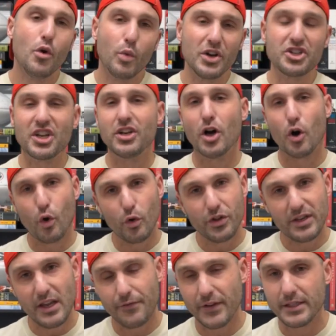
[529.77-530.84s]
which can hold the
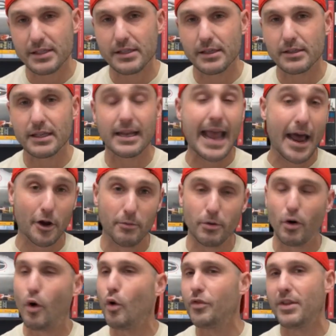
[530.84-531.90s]
defenses accountable,
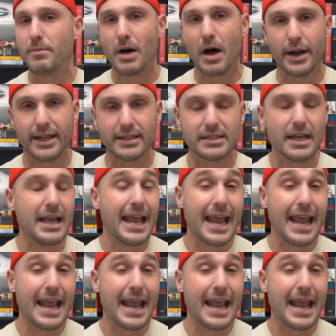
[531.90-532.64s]
hold them honest,